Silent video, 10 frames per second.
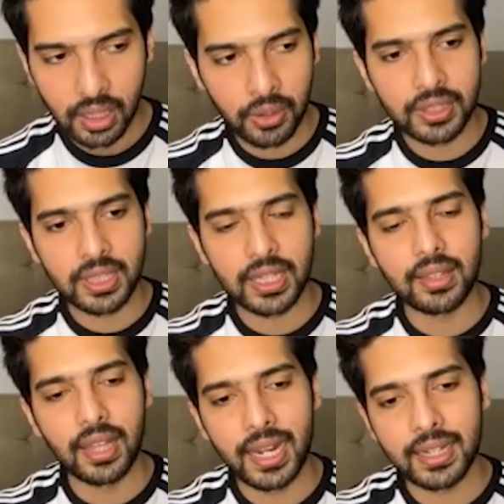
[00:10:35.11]
To
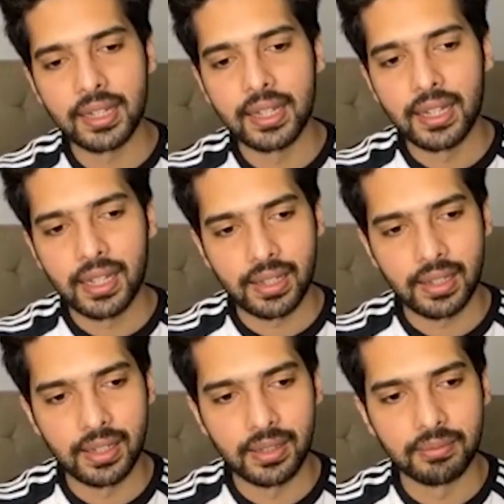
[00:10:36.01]
see that
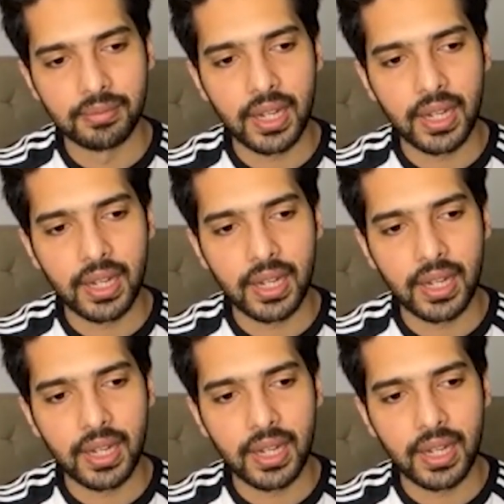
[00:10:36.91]
um,